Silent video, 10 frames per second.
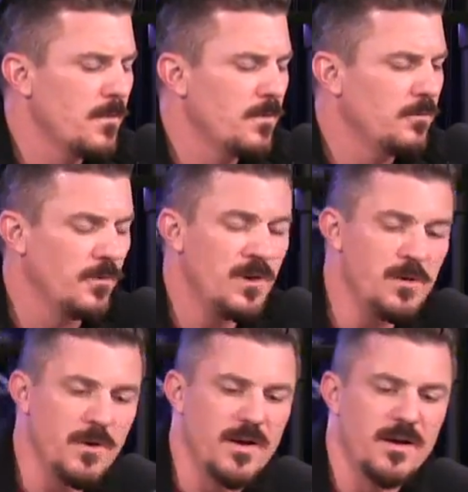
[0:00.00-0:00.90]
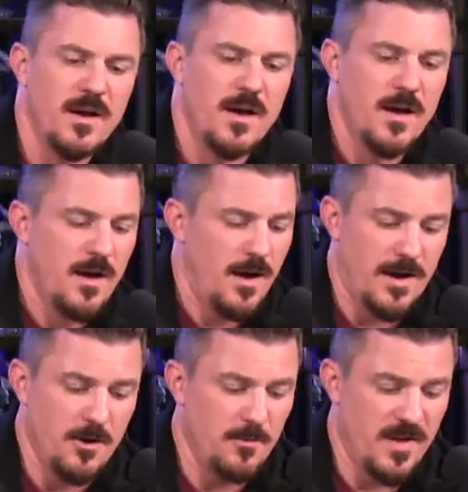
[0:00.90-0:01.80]
So anyway, I
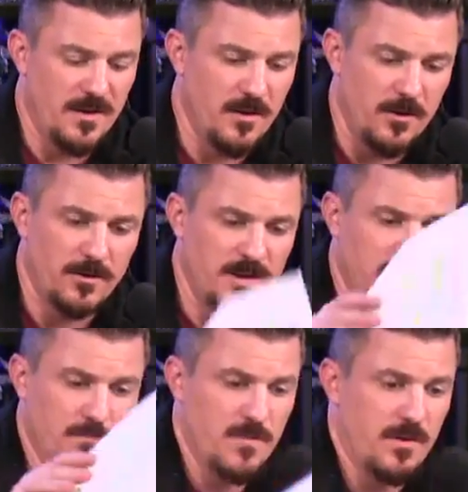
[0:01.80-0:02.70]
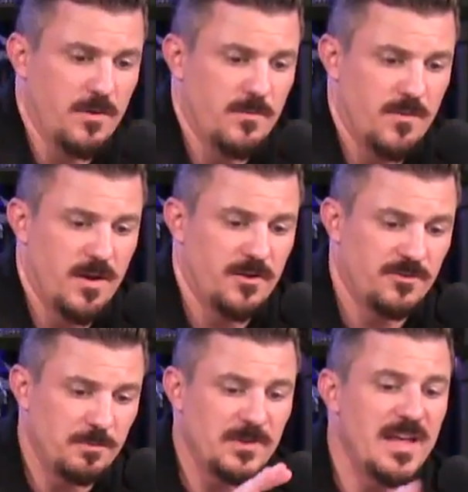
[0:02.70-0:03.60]
hope that not only
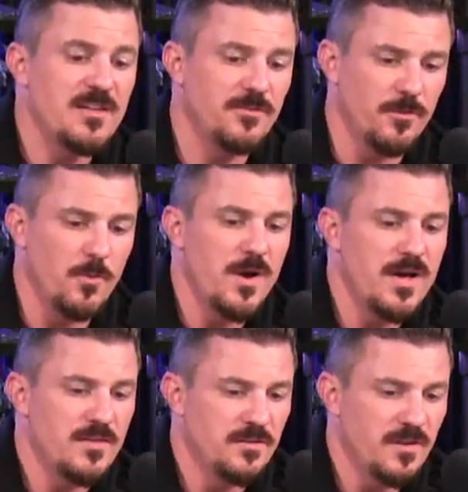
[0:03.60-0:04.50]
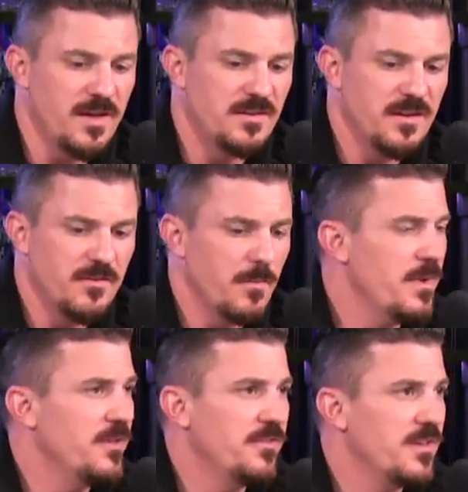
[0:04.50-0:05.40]
explains away this idea of a
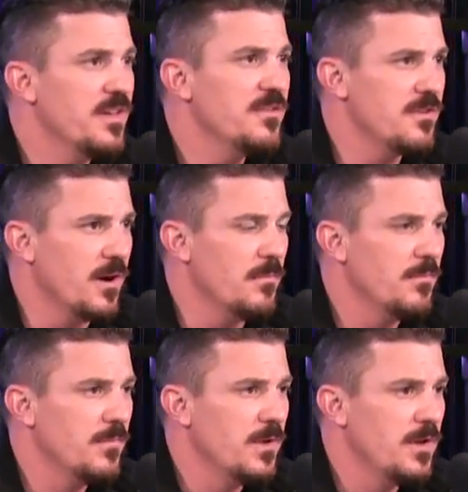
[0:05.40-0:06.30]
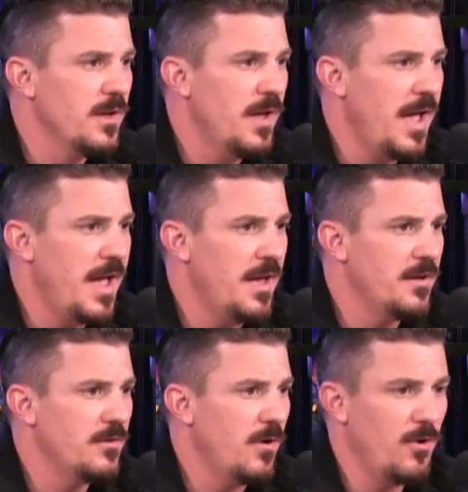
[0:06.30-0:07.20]
basic income
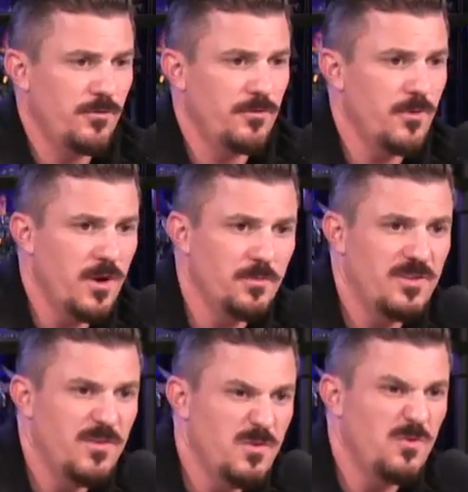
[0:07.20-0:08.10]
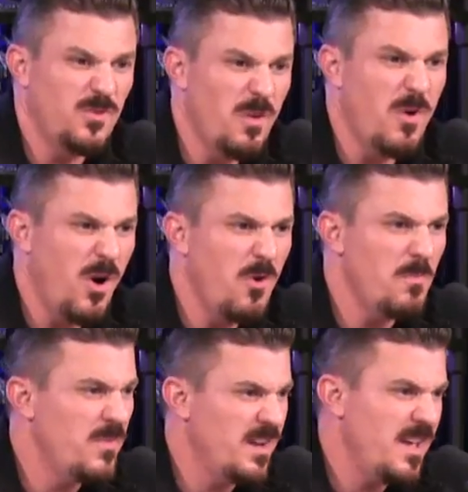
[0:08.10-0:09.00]
and also helps give you some hope
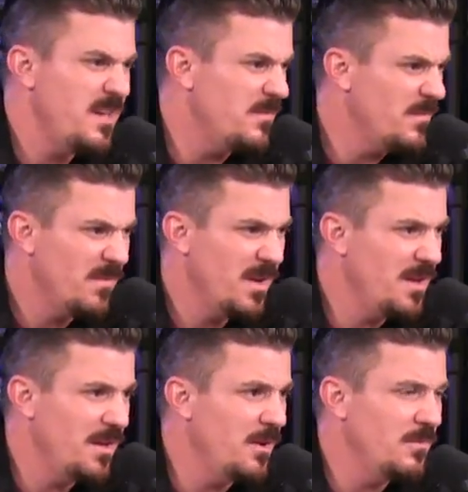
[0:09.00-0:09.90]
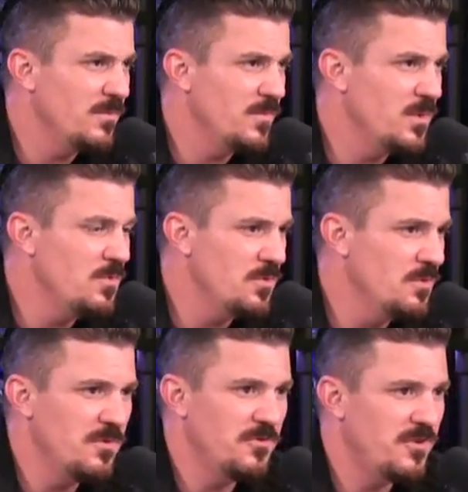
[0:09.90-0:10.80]
that, hey, you know, you
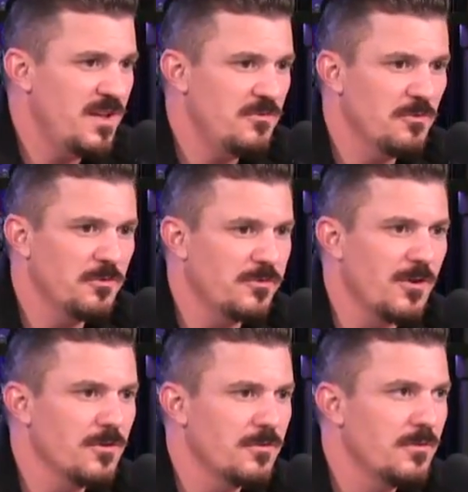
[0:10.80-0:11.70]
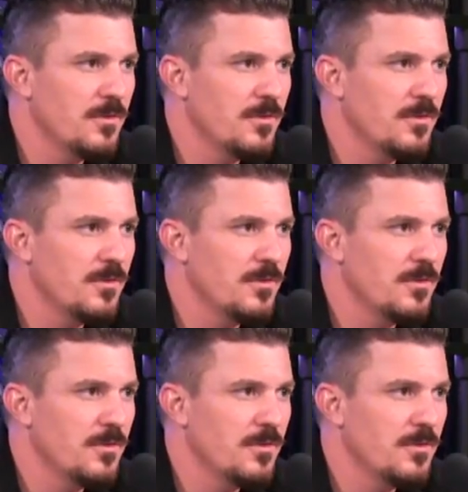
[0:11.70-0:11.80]
can change your stars.